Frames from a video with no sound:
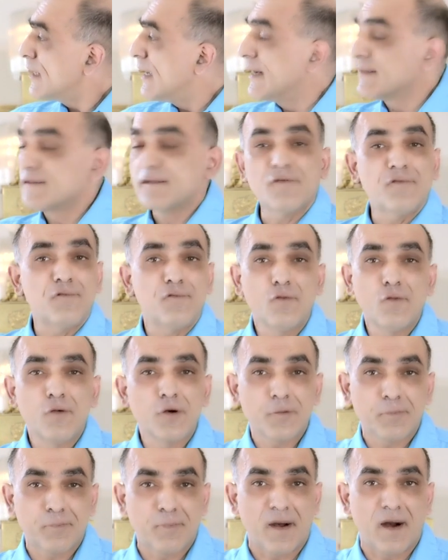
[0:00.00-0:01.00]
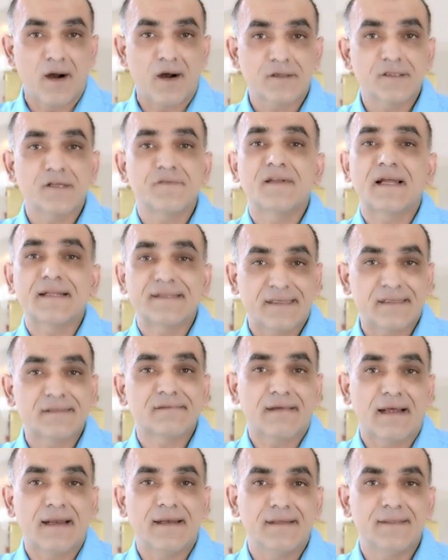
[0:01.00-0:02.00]
And the fourth part of that
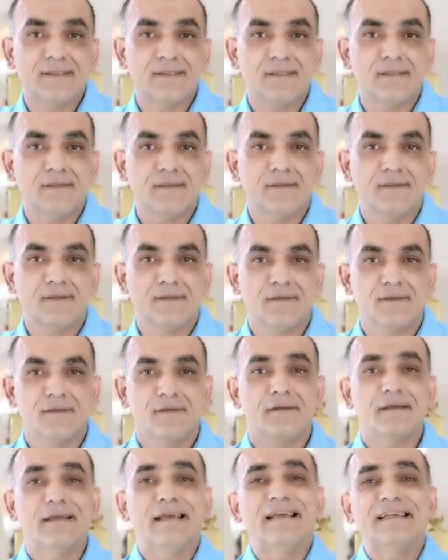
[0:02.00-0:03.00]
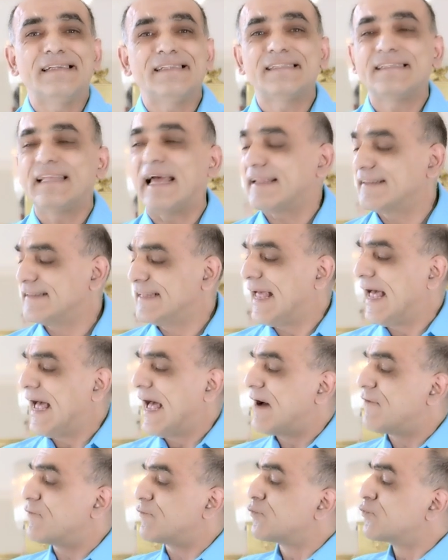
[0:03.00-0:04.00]
tetralogy is that they
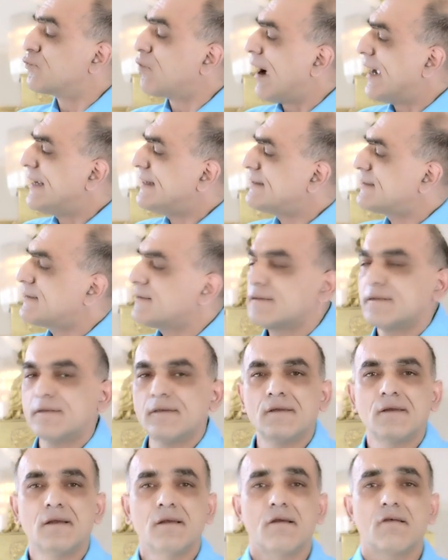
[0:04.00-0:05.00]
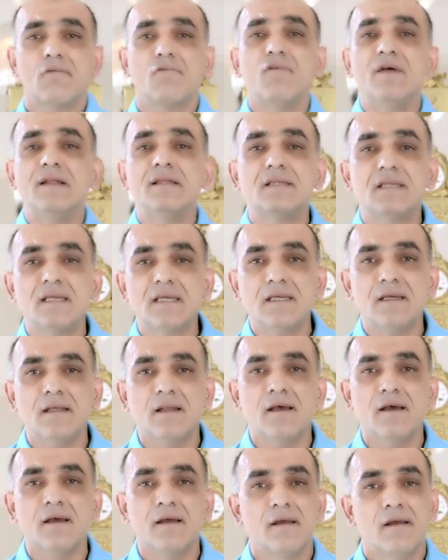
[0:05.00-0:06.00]
have right
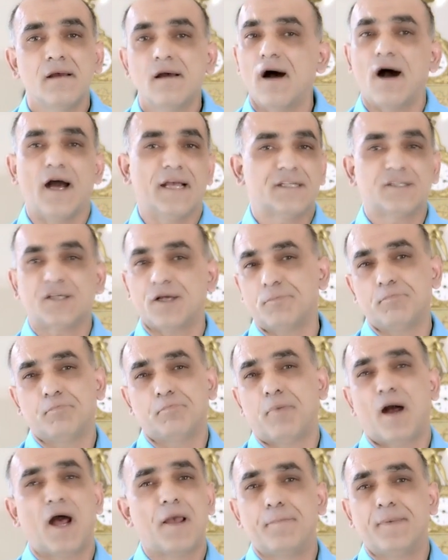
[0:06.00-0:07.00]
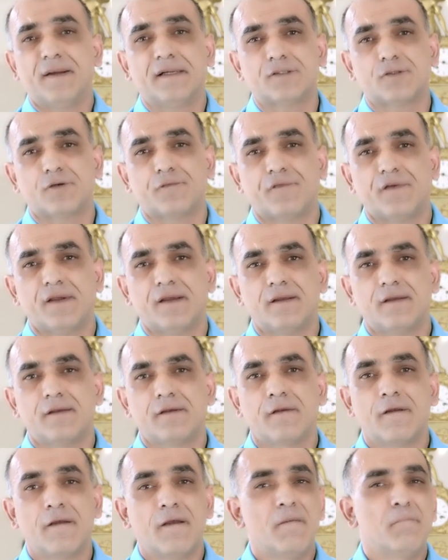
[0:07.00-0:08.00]
ventricular hypertrophy.
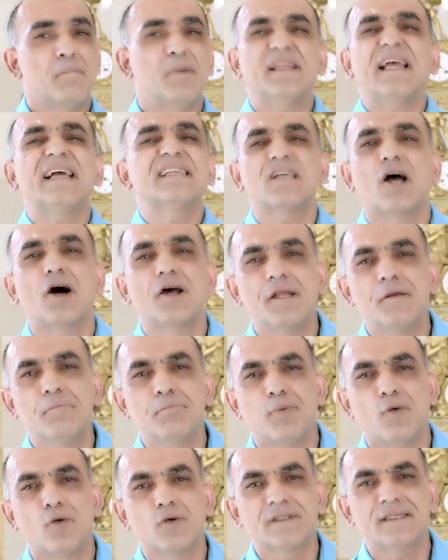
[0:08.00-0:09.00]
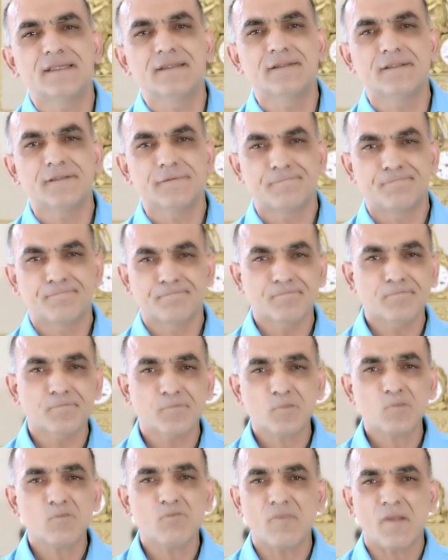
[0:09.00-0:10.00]
But that's unimportant.
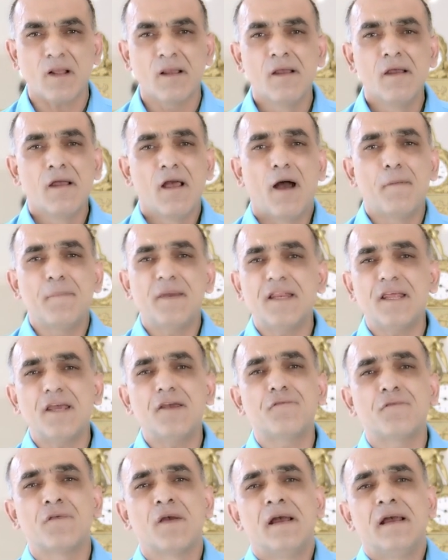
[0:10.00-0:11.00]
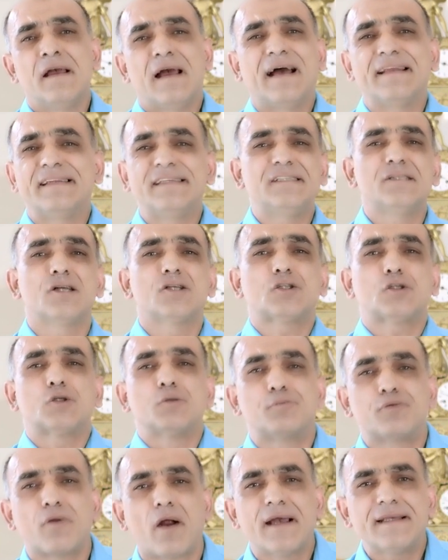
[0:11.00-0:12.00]
I mean, if and it's not
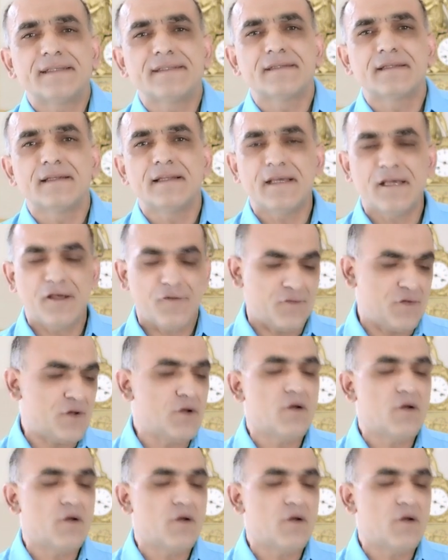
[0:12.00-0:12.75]
surprisingly, if